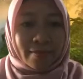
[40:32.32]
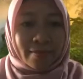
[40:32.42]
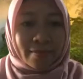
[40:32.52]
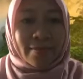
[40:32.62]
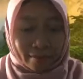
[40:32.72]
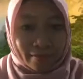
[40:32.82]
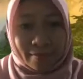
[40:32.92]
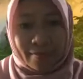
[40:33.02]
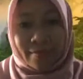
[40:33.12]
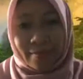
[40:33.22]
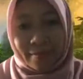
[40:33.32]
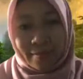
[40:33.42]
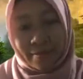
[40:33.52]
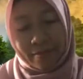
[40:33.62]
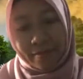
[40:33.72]

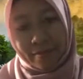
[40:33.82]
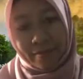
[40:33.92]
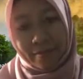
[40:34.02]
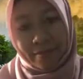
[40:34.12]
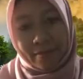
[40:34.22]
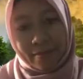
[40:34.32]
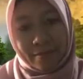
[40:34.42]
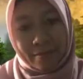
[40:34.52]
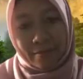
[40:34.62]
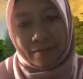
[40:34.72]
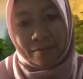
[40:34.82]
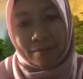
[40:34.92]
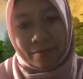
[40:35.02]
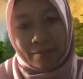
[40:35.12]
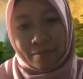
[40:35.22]

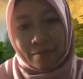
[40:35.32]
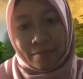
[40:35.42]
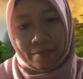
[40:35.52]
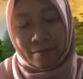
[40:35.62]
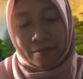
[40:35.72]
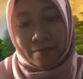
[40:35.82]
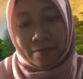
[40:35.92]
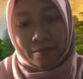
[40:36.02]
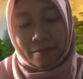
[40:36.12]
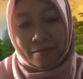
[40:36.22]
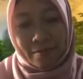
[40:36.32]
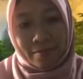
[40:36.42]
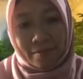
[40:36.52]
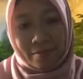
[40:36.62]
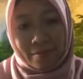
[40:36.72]

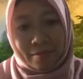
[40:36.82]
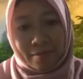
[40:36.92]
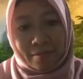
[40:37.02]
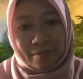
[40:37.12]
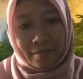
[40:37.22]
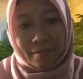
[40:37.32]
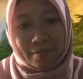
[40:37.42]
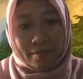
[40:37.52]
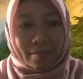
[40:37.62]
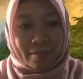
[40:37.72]
This person isn't speaking.